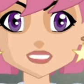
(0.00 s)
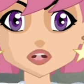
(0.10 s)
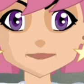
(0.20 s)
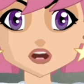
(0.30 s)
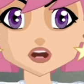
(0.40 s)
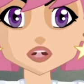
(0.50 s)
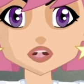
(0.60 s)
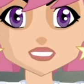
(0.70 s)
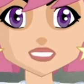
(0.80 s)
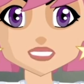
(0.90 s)
And he
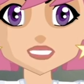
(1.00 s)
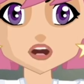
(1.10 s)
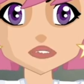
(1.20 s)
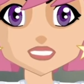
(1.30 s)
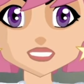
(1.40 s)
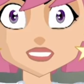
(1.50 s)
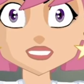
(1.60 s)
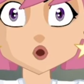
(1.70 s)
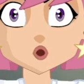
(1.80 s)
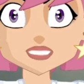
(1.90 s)
really had a good front
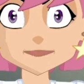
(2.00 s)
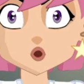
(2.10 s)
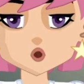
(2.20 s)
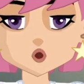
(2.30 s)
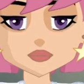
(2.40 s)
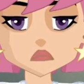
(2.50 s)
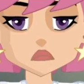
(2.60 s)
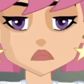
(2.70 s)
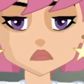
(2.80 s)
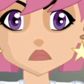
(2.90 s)
he would put out.
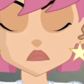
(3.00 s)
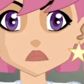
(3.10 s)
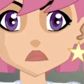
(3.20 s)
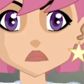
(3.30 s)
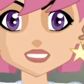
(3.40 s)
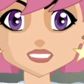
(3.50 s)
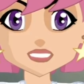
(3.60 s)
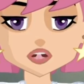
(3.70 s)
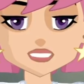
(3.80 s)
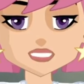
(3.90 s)
He
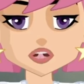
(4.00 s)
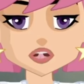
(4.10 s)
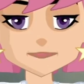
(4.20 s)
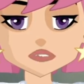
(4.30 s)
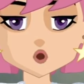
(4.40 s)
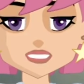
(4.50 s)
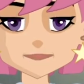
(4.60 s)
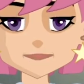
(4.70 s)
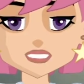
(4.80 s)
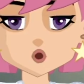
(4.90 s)
also gave me my first
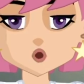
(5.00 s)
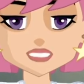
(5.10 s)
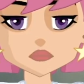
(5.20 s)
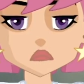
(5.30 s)
black eye.